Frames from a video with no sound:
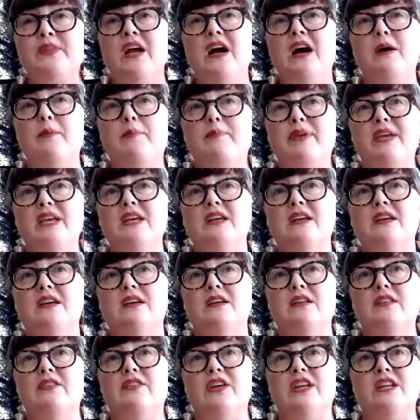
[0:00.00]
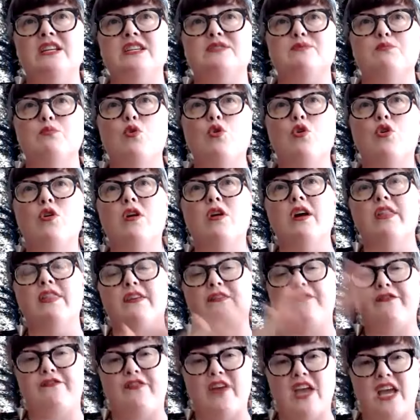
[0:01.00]
a being that is more on the
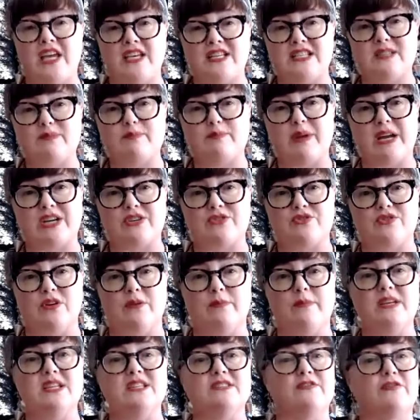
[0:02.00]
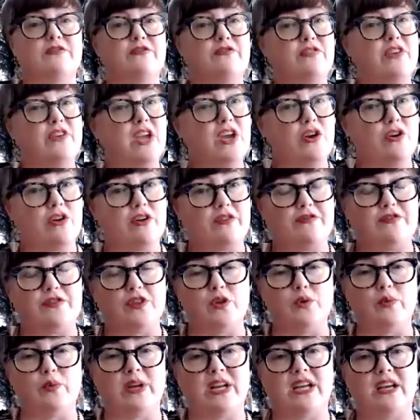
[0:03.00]
phase spectrum is very
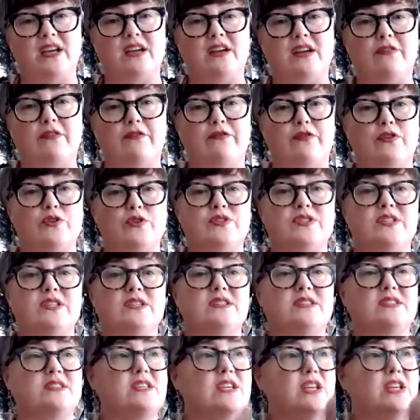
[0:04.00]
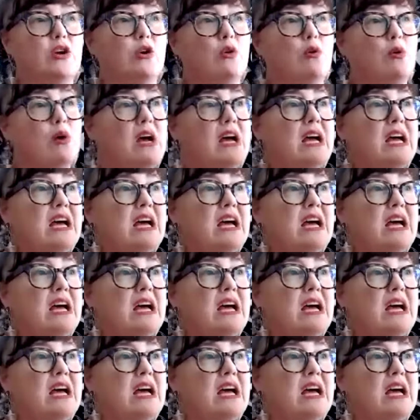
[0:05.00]
fluidic versus you know